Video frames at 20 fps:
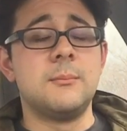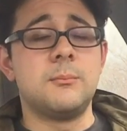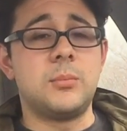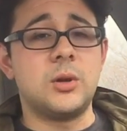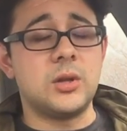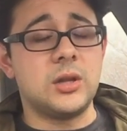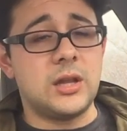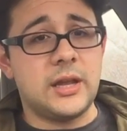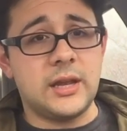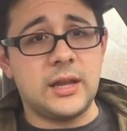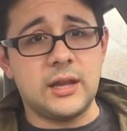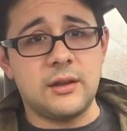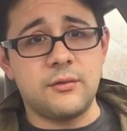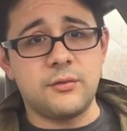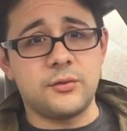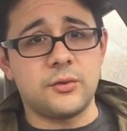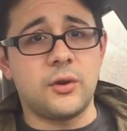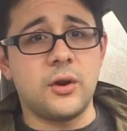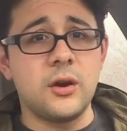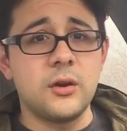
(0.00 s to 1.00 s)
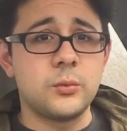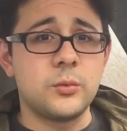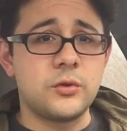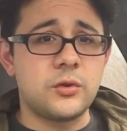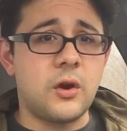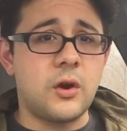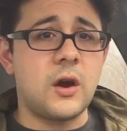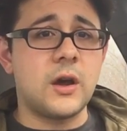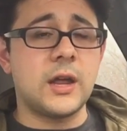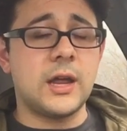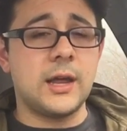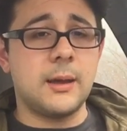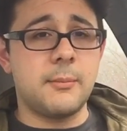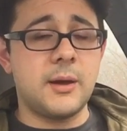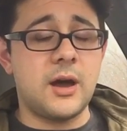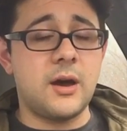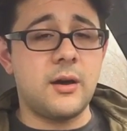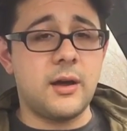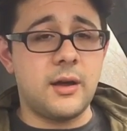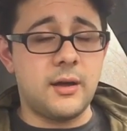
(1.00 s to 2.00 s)
But like, as far as we're talking
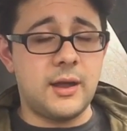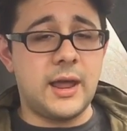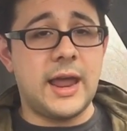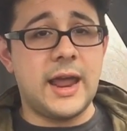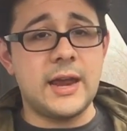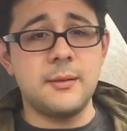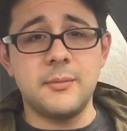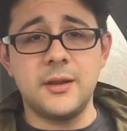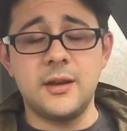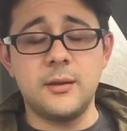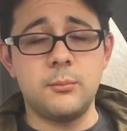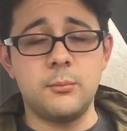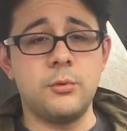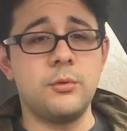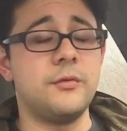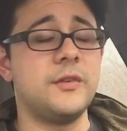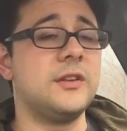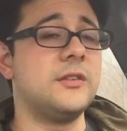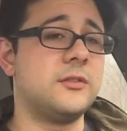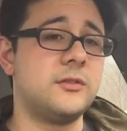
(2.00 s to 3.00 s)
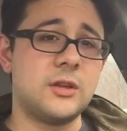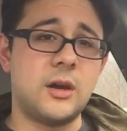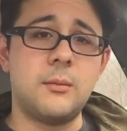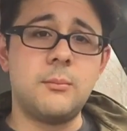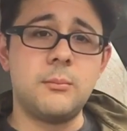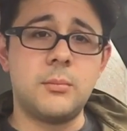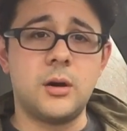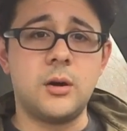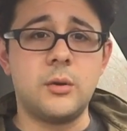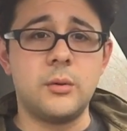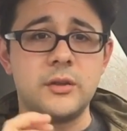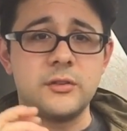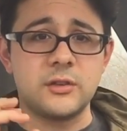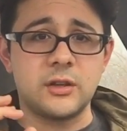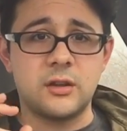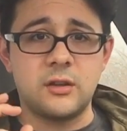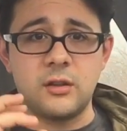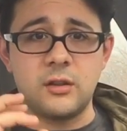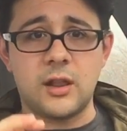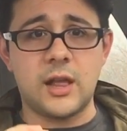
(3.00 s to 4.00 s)
about animated movies, Dumbo is
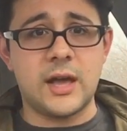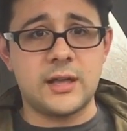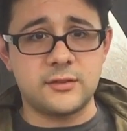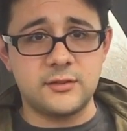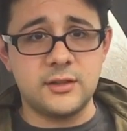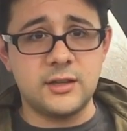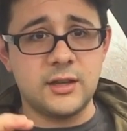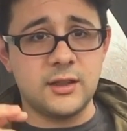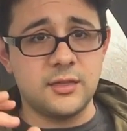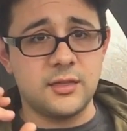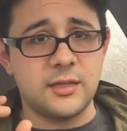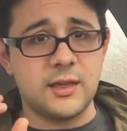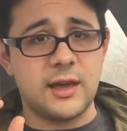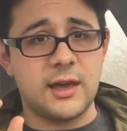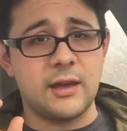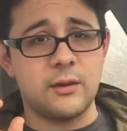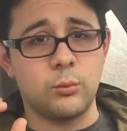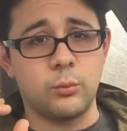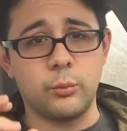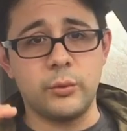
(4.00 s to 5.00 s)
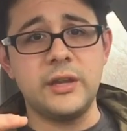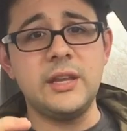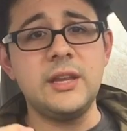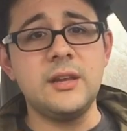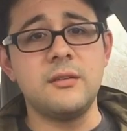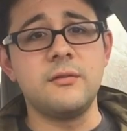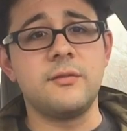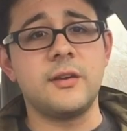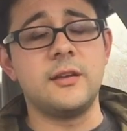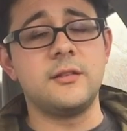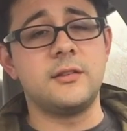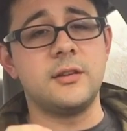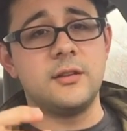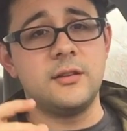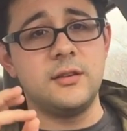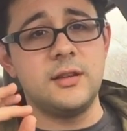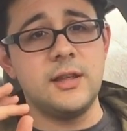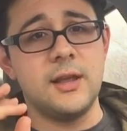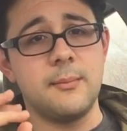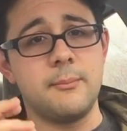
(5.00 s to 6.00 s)
a classic that
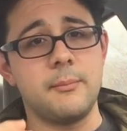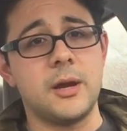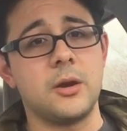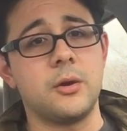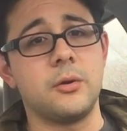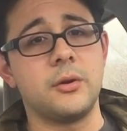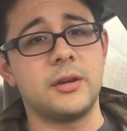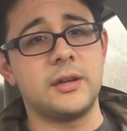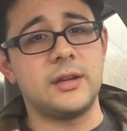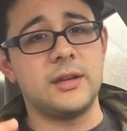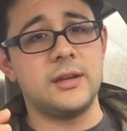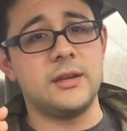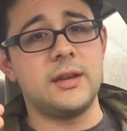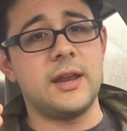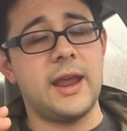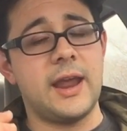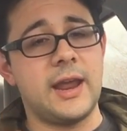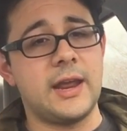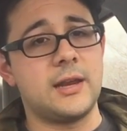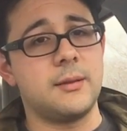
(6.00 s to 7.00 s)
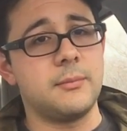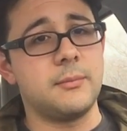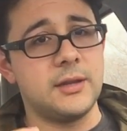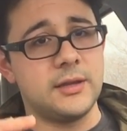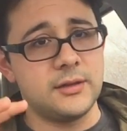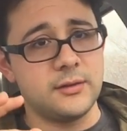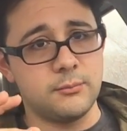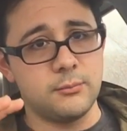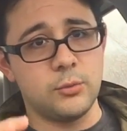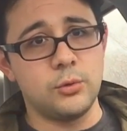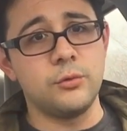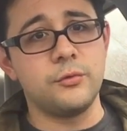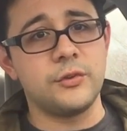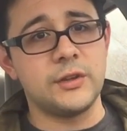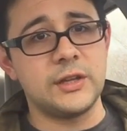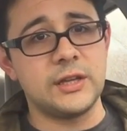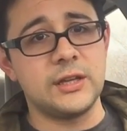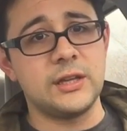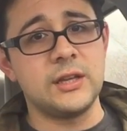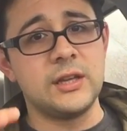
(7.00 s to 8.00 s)
reinvented the American animated
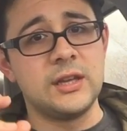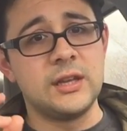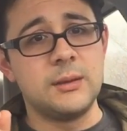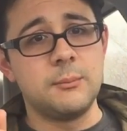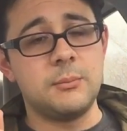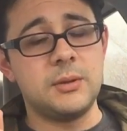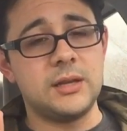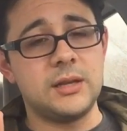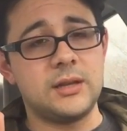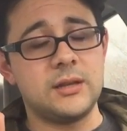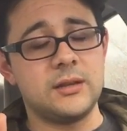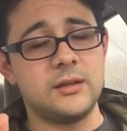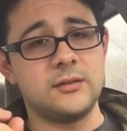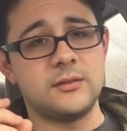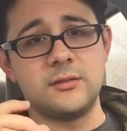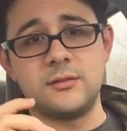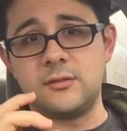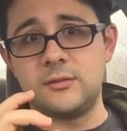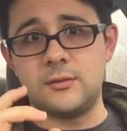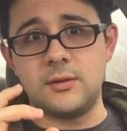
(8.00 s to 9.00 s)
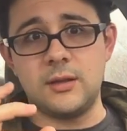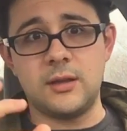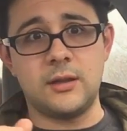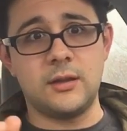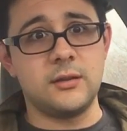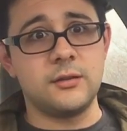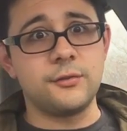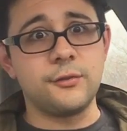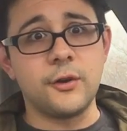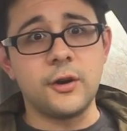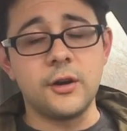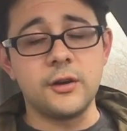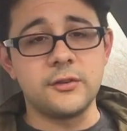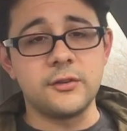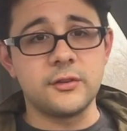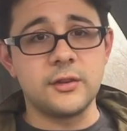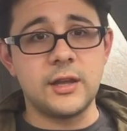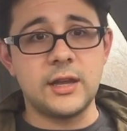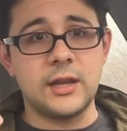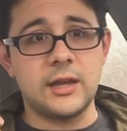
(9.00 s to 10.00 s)
movie. Because as far
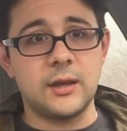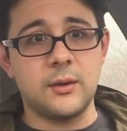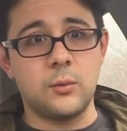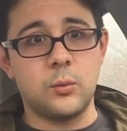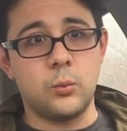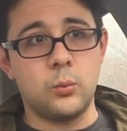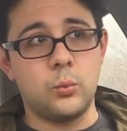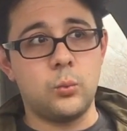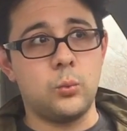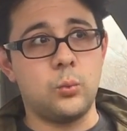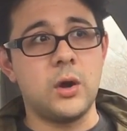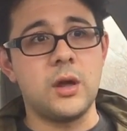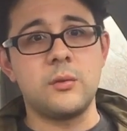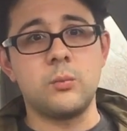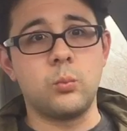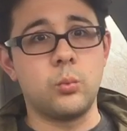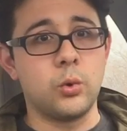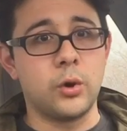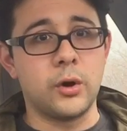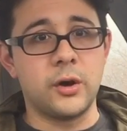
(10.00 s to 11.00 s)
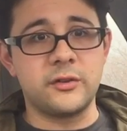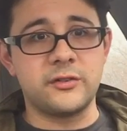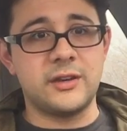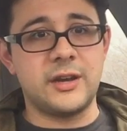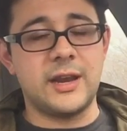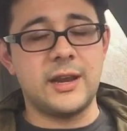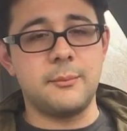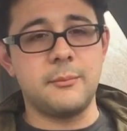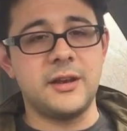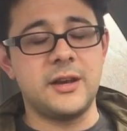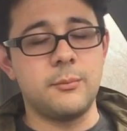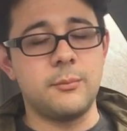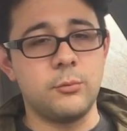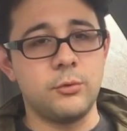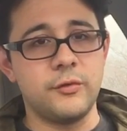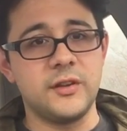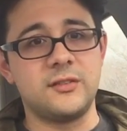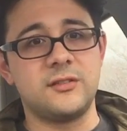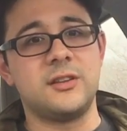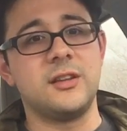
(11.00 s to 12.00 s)
as like what works in animated
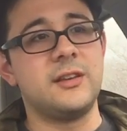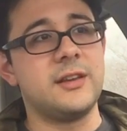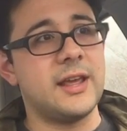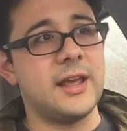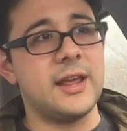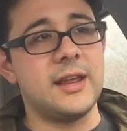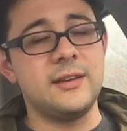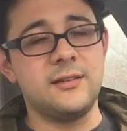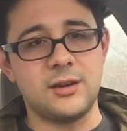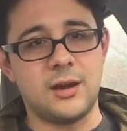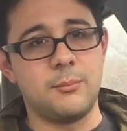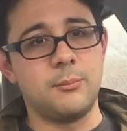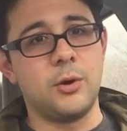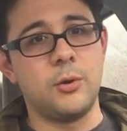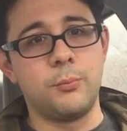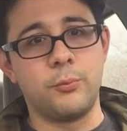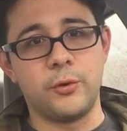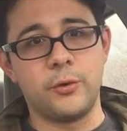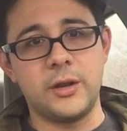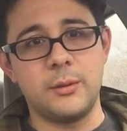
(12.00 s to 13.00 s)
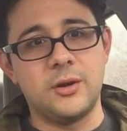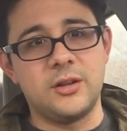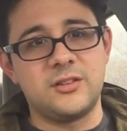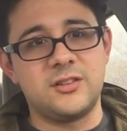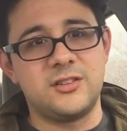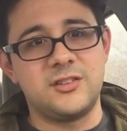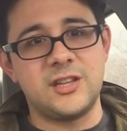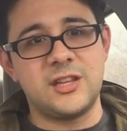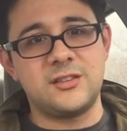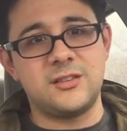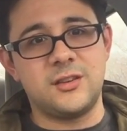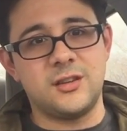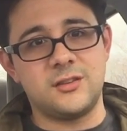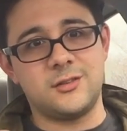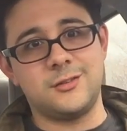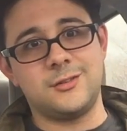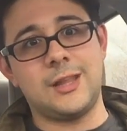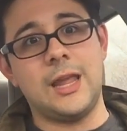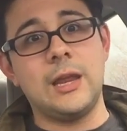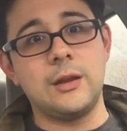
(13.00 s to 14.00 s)
movies today, Dumbo pretty much set the
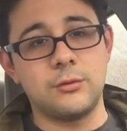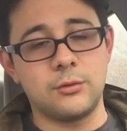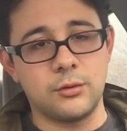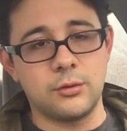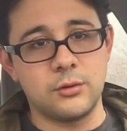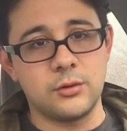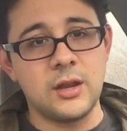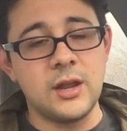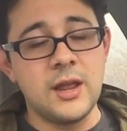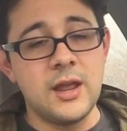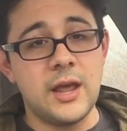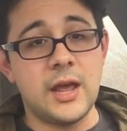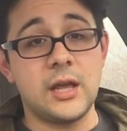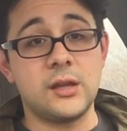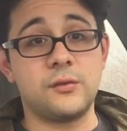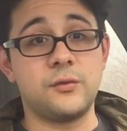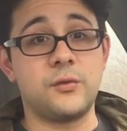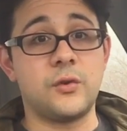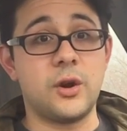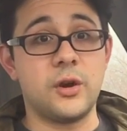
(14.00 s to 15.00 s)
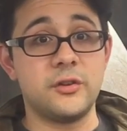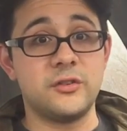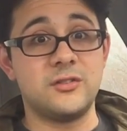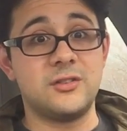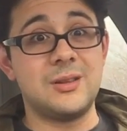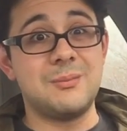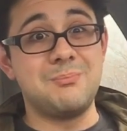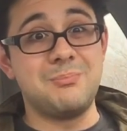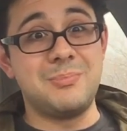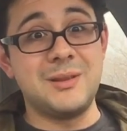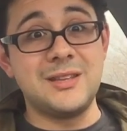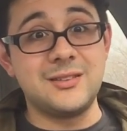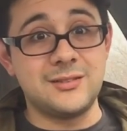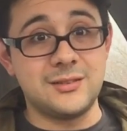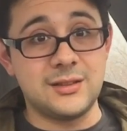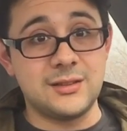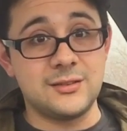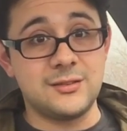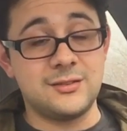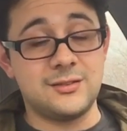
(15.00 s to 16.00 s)
standard as far as the
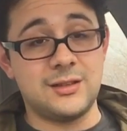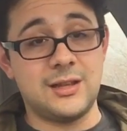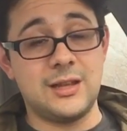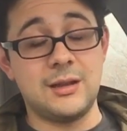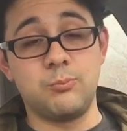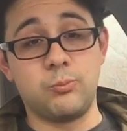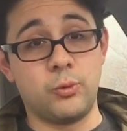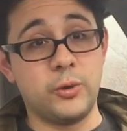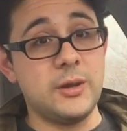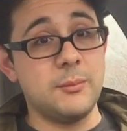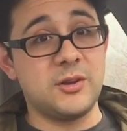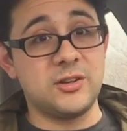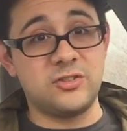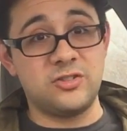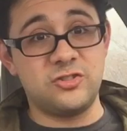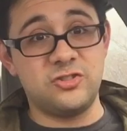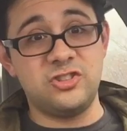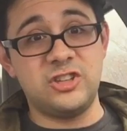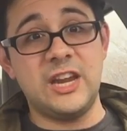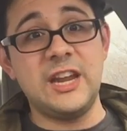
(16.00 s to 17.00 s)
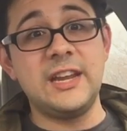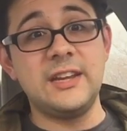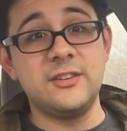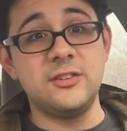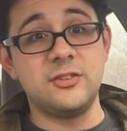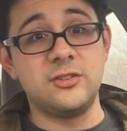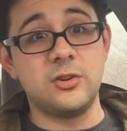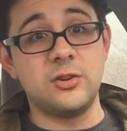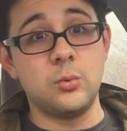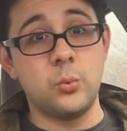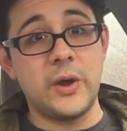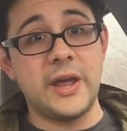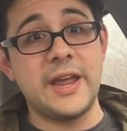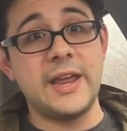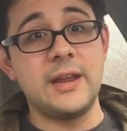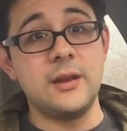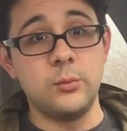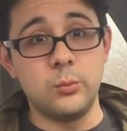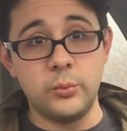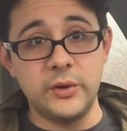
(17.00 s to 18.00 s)
business. It pretty much changed the
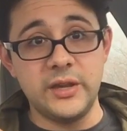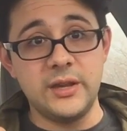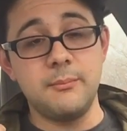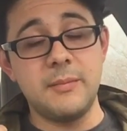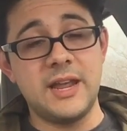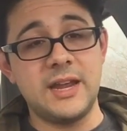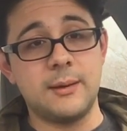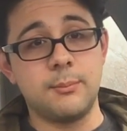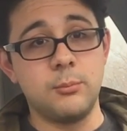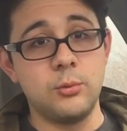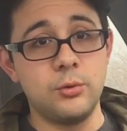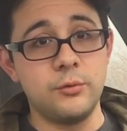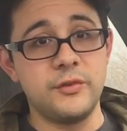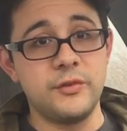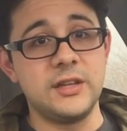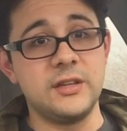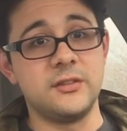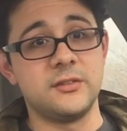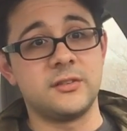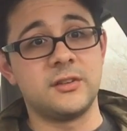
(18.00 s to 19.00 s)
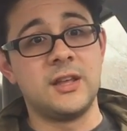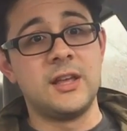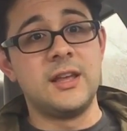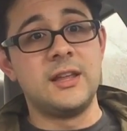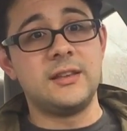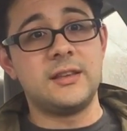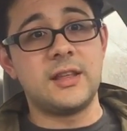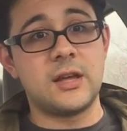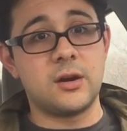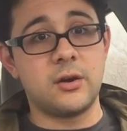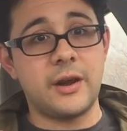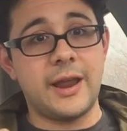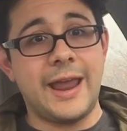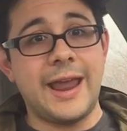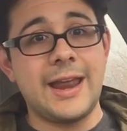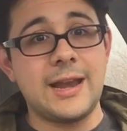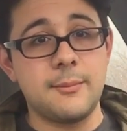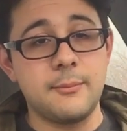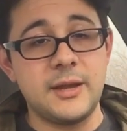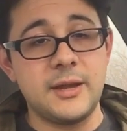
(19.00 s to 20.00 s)
way we make movies that are
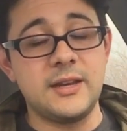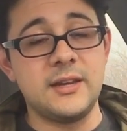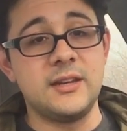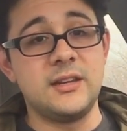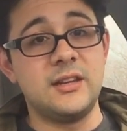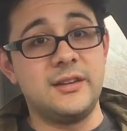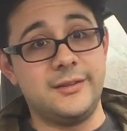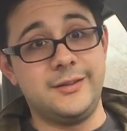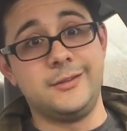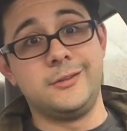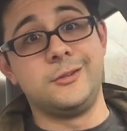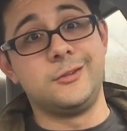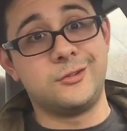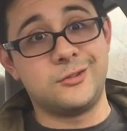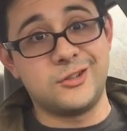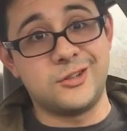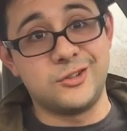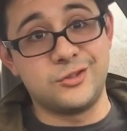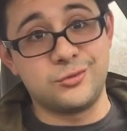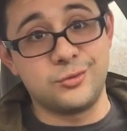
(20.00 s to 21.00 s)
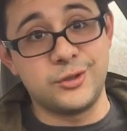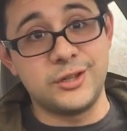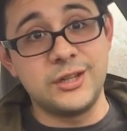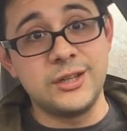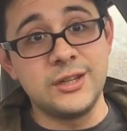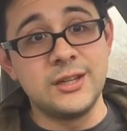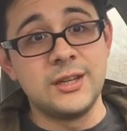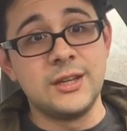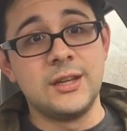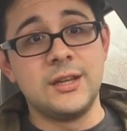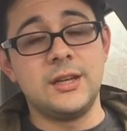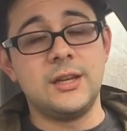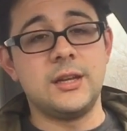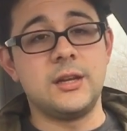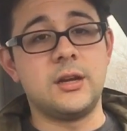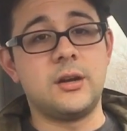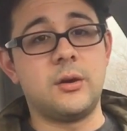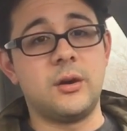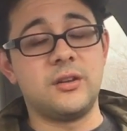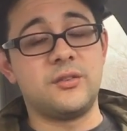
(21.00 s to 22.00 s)
animated in this country,
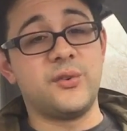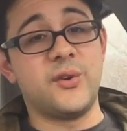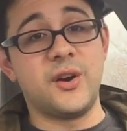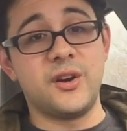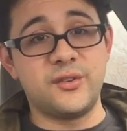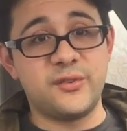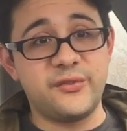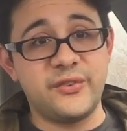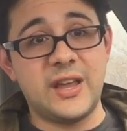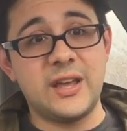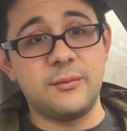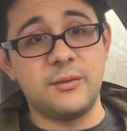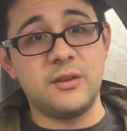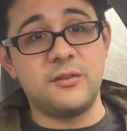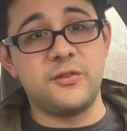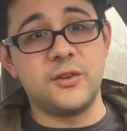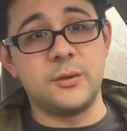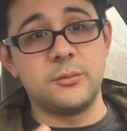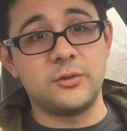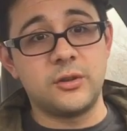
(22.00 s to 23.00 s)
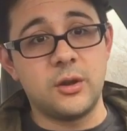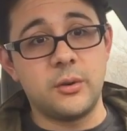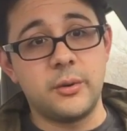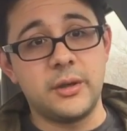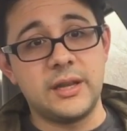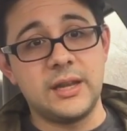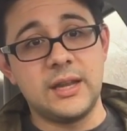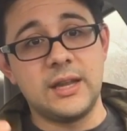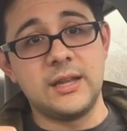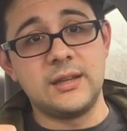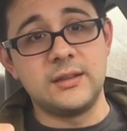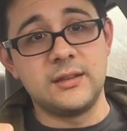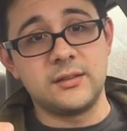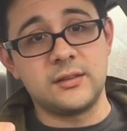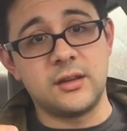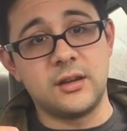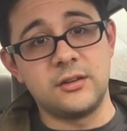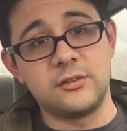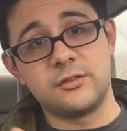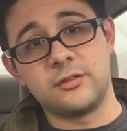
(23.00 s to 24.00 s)
you know, as far as family films going in
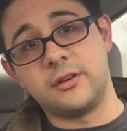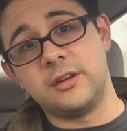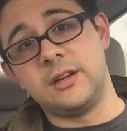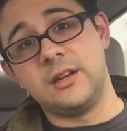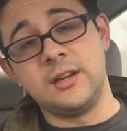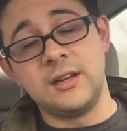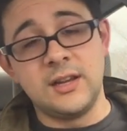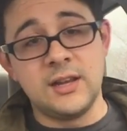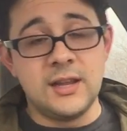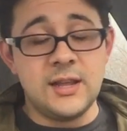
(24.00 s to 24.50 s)
this country.